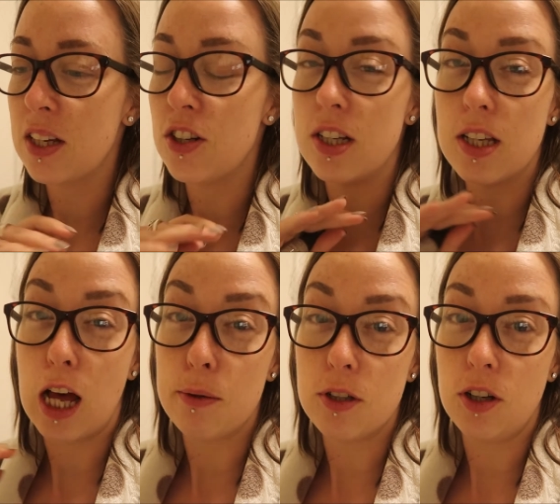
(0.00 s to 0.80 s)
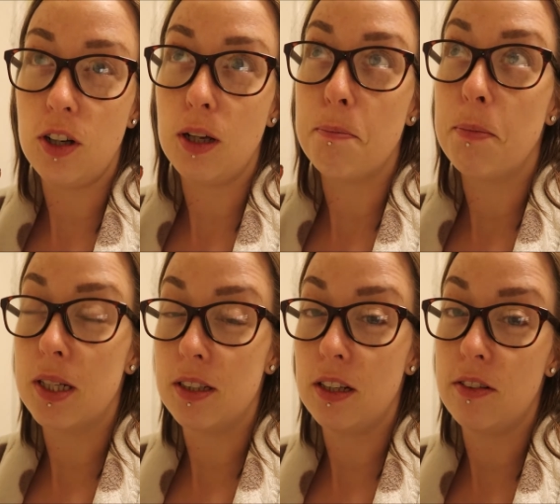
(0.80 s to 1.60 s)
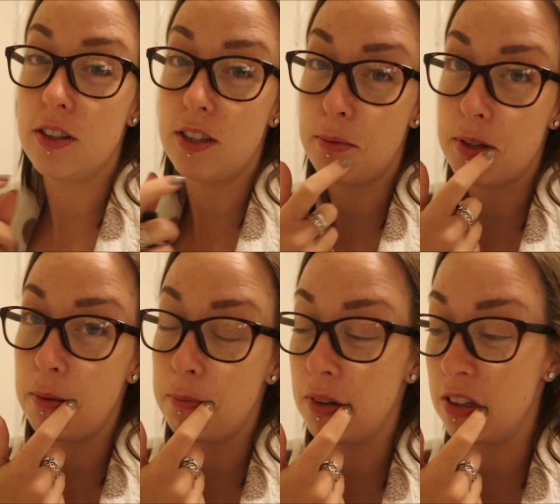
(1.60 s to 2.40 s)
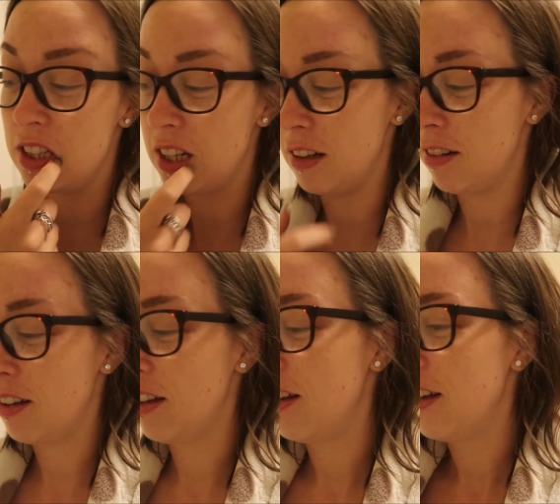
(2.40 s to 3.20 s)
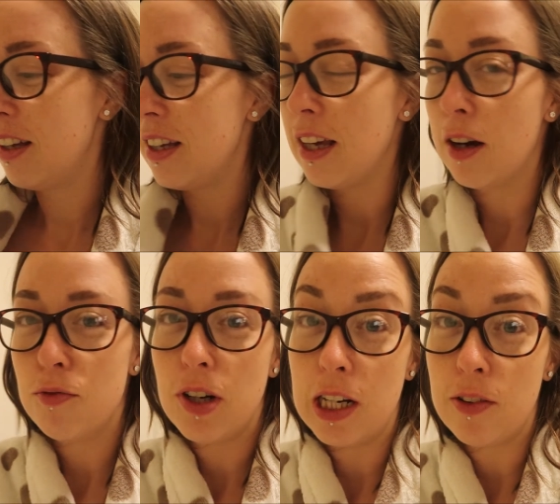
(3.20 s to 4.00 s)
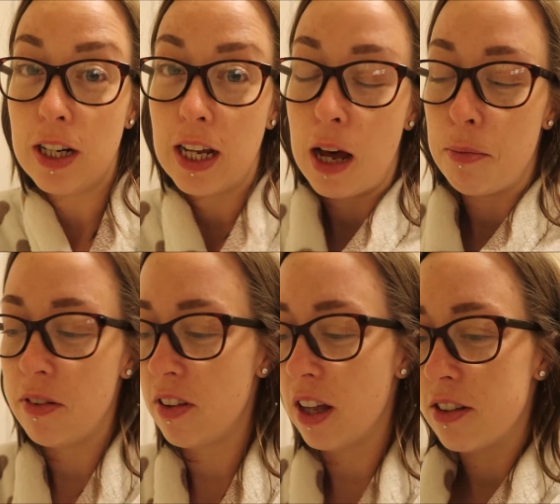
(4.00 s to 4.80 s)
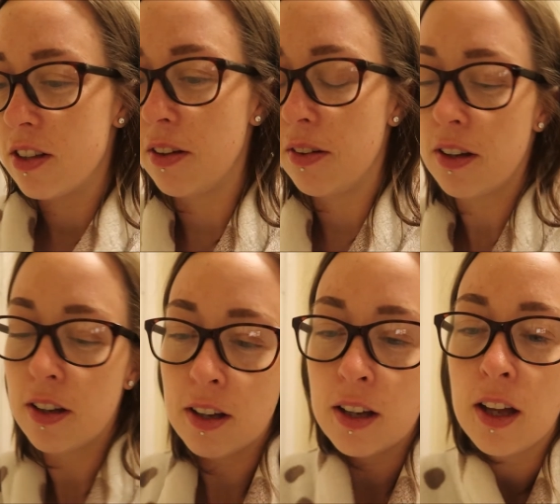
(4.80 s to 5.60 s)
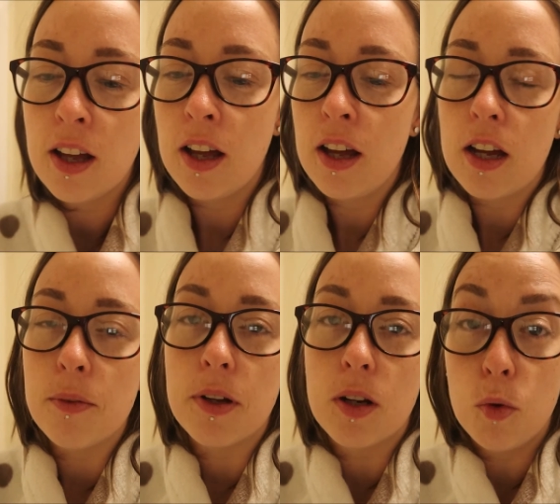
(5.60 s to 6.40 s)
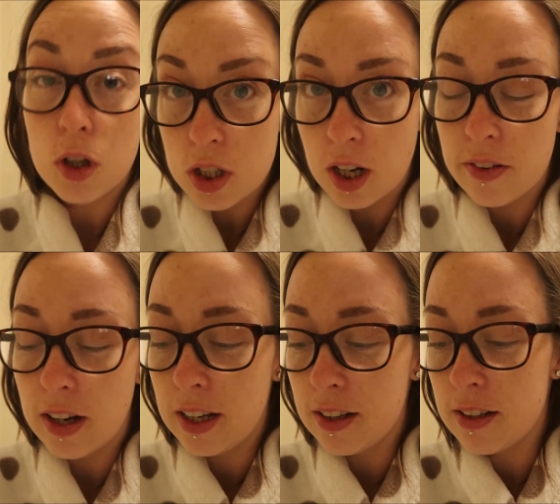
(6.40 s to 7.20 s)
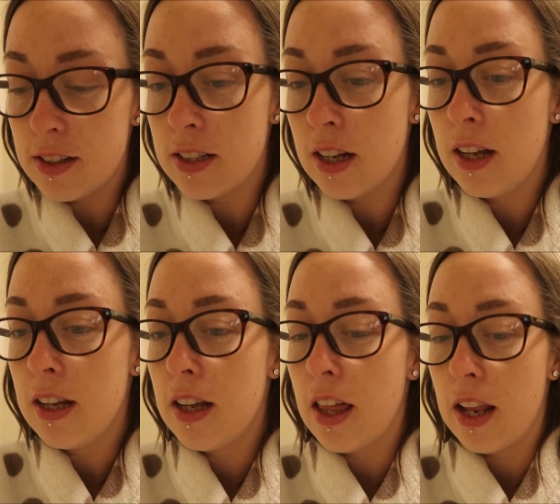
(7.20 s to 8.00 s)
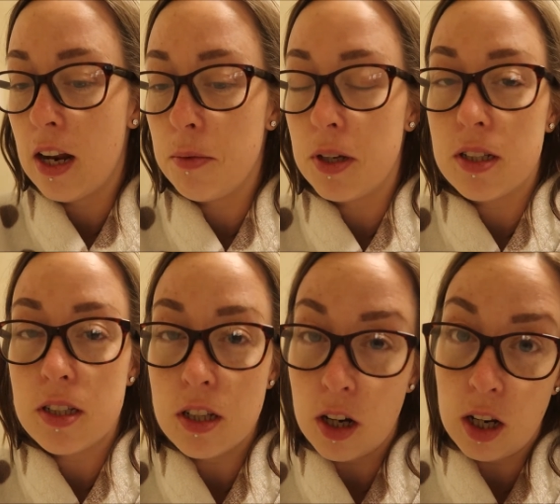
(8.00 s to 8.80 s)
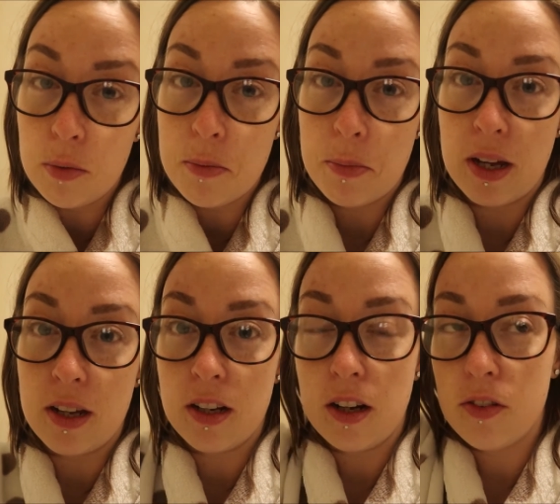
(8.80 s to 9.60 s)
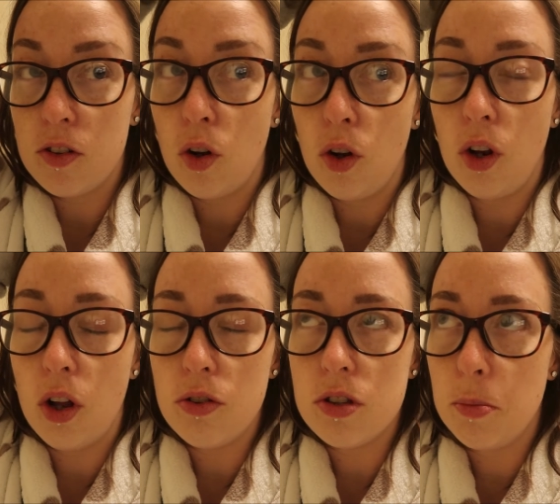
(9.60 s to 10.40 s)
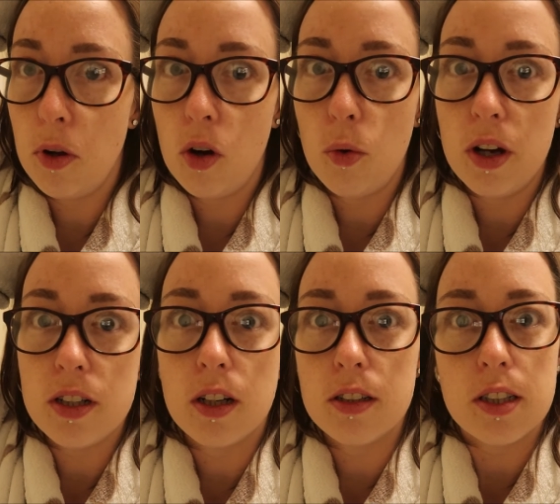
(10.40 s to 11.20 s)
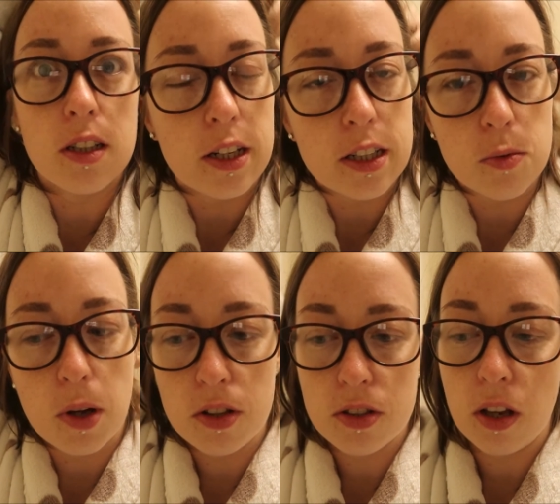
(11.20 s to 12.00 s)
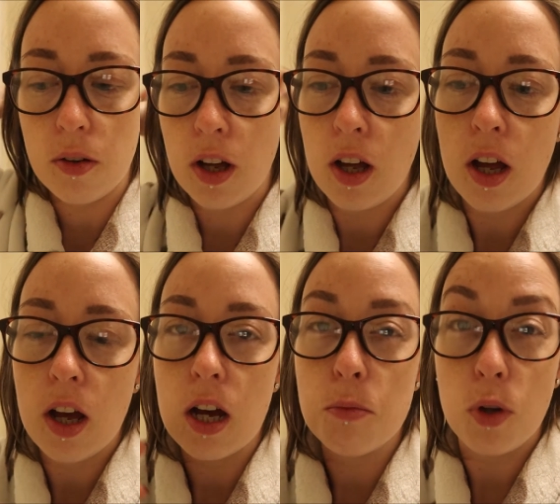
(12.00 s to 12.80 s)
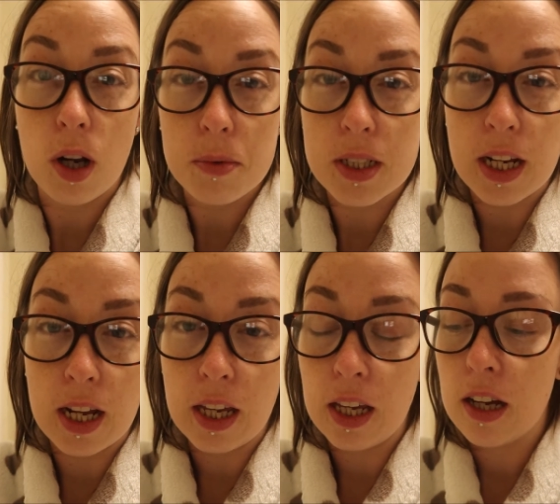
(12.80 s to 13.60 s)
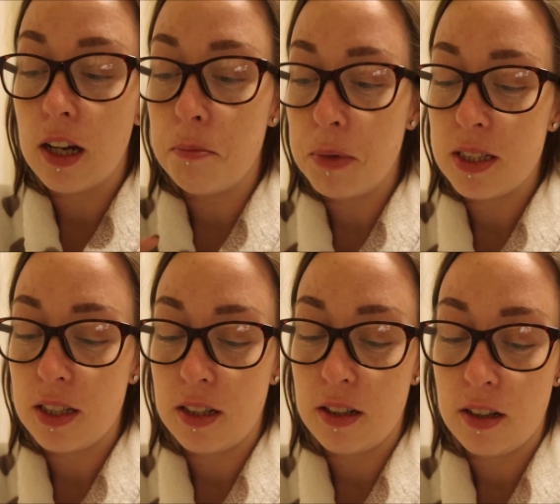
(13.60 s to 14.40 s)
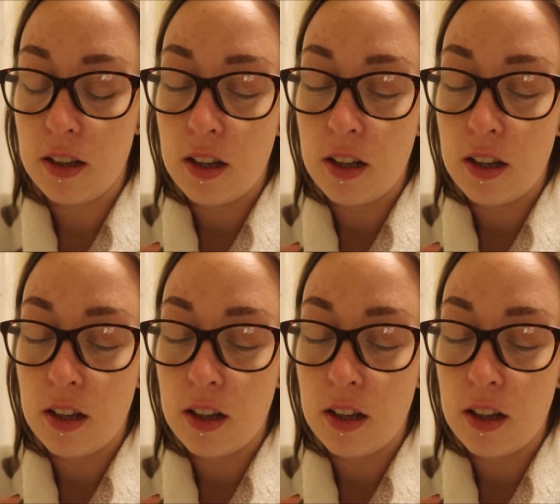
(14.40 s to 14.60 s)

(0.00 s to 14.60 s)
she's absolutely buzzing for September. So yeah, I'm really, really happy for that. So I'm going to watch Love Island and I'm going to snuggle up in bed. I've got loads of blog work done tonight as well, so I'm all up today. I'm missing